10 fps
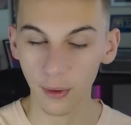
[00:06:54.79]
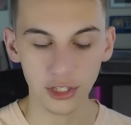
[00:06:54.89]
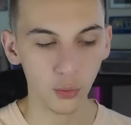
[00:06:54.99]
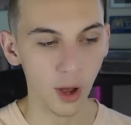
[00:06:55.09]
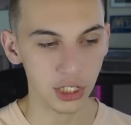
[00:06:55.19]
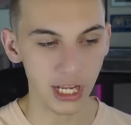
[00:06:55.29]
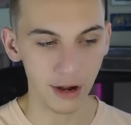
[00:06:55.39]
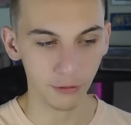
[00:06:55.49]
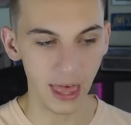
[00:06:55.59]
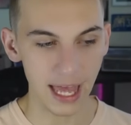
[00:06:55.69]
So watching out
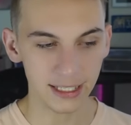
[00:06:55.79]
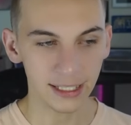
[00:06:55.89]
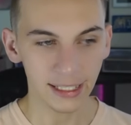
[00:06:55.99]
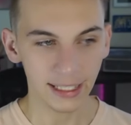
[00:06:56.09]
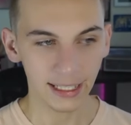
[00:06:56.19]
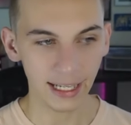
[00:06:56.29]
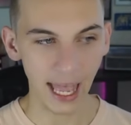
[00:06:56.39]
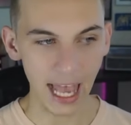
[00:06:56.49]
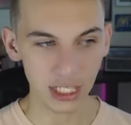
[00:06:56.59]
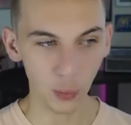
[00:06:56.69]
for that
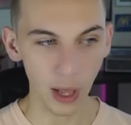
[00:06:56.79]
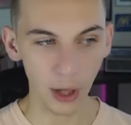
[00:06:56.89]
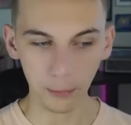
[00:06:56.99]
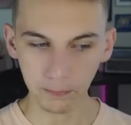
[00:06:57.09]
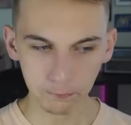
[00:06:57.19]
as well.